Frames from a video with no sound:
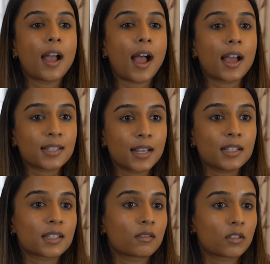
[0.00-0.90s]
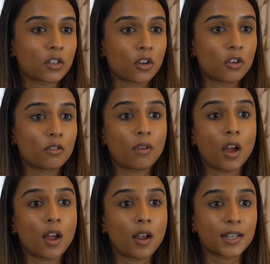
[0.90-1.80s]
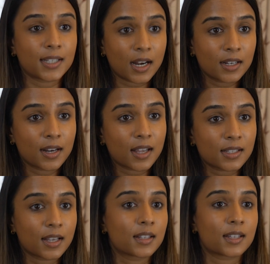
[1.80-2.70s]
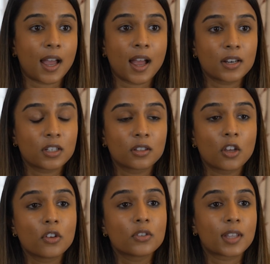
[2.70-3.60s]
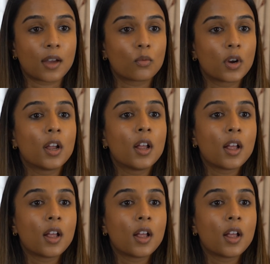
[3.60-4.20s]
assets, so her Italian assets and those that were